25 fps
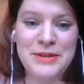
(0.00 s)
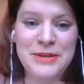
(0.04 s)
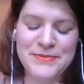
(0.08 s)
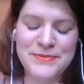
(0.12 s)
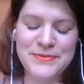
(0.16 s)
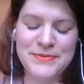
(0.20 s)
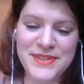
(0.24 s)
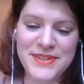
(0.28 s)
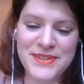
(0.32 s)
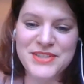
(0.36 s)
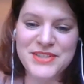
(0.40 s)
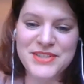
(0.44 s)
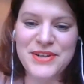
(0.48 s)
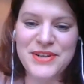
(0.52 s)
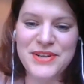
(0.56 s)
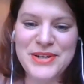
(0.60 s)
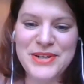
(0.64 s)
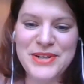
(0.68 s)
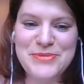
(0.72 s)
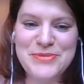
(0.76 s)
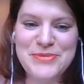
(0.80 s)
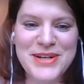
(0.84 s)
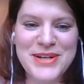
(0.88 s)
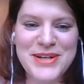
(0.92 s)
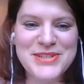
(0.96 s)
Wow, that's a
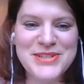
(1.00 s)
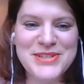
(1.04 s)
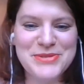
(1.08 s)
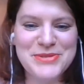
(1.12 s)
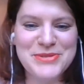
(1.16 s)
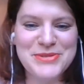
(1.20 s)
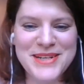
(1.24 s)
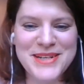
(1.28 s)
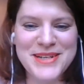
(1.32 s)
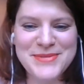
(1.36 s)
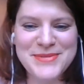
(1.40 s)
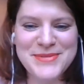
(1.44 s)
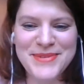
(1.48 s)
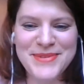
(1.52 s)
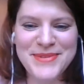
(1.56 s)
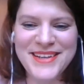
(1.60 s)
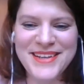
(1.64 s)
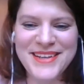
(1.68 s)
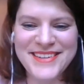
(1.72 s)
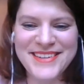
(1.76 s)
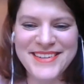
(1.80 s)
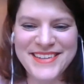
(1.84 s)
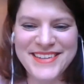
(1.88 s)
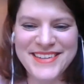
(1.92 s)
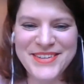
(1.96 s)
very impressive
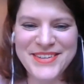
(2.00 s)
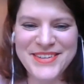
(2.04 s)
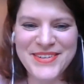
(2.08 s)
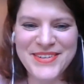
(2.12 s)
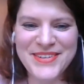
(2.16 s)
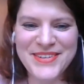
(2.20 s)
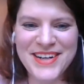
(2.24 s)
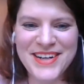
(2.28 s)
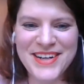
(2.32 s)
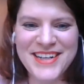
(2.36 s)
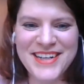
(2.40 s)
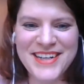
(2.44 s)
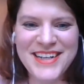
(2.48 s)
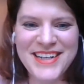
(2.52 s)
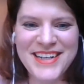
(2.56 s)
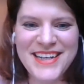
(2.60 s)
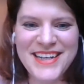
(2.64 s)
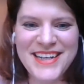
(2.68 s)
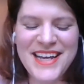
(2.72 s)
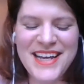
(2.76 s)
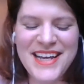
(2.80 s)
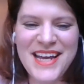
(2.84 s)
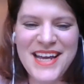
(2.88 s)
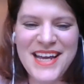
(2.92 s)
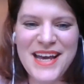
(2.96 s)
resume. Thank you, Aki.